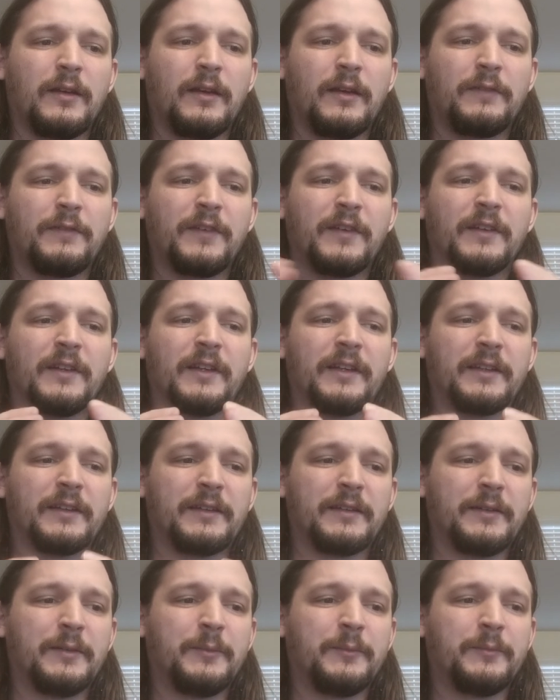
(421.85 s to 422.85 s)
I feel
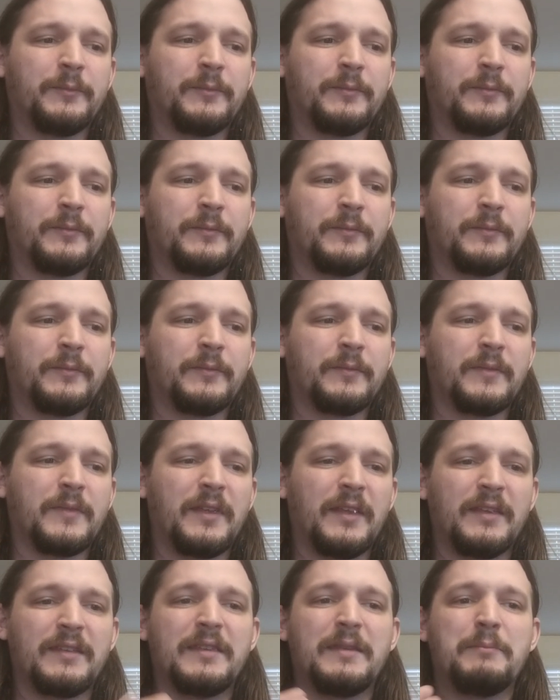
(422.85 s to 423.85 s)
like
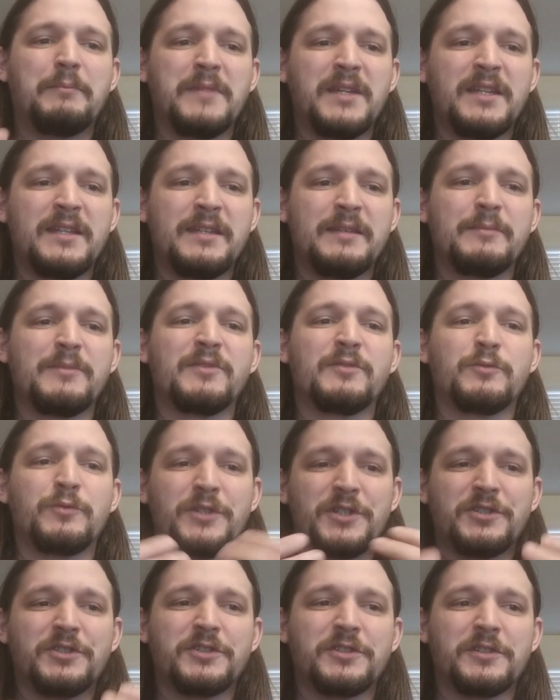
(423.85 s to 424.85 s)
is the medium in
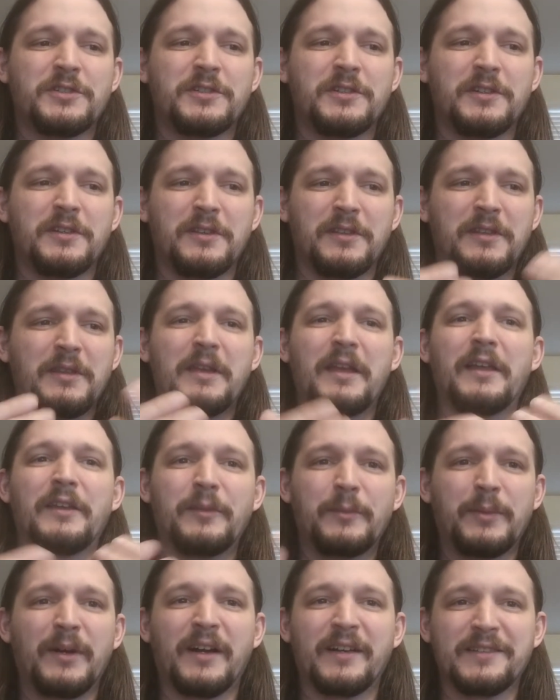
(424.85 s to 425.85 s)
which the
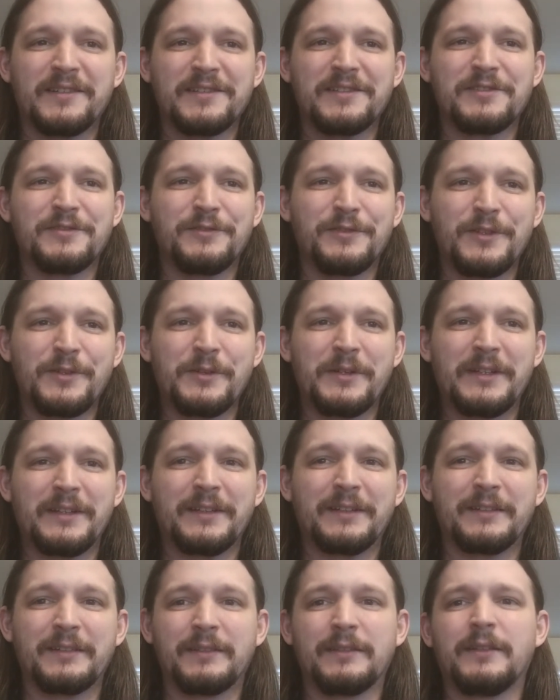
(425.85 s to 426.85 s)
other boxes float
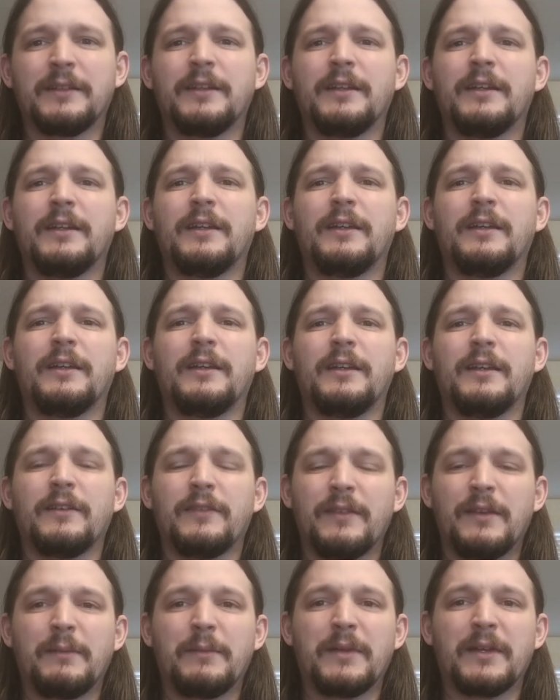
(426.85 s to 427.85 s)
in, if
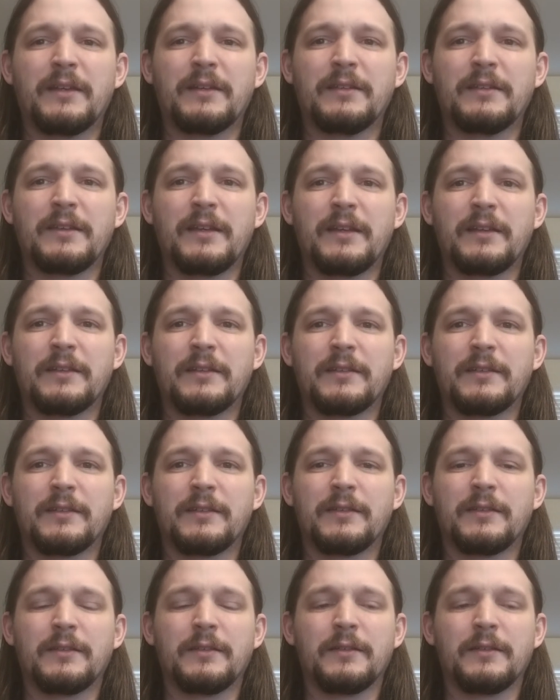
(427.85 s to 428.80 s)
that makes sense.